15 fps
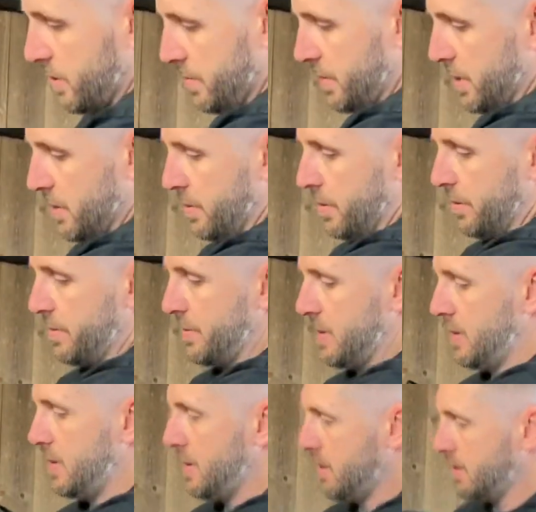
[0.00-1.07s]
bear with
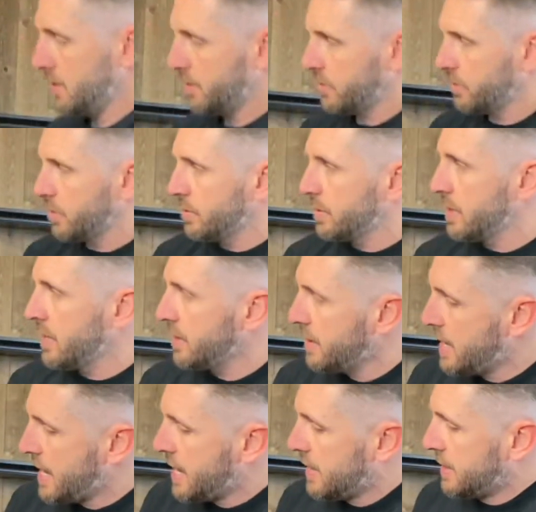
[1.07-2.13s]
me here. Let's rotate
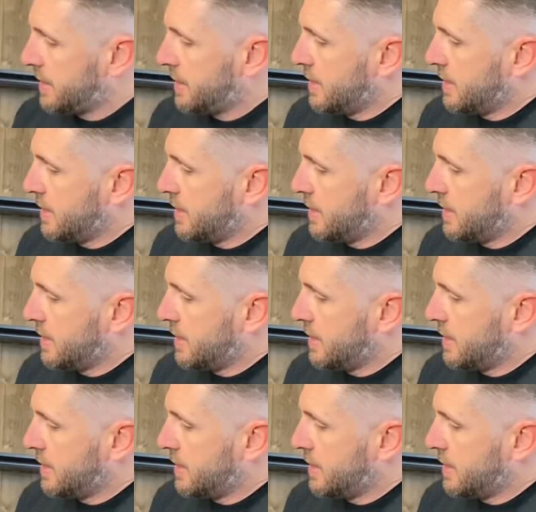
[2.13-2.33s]
that.